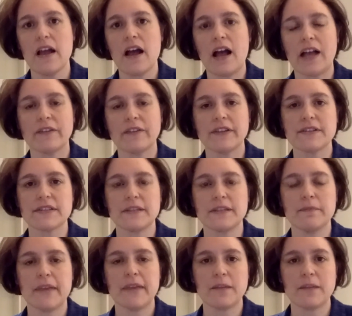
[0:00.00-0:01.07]
Mm-hmm. Obviously,
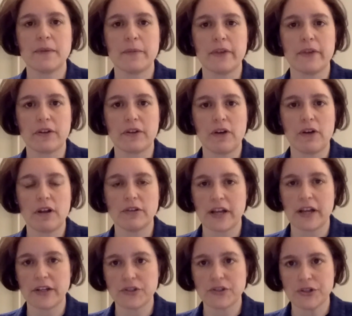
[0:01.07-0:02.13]
many people on the call are
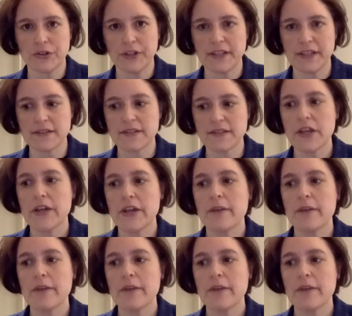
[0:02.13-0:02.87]
not attorneys,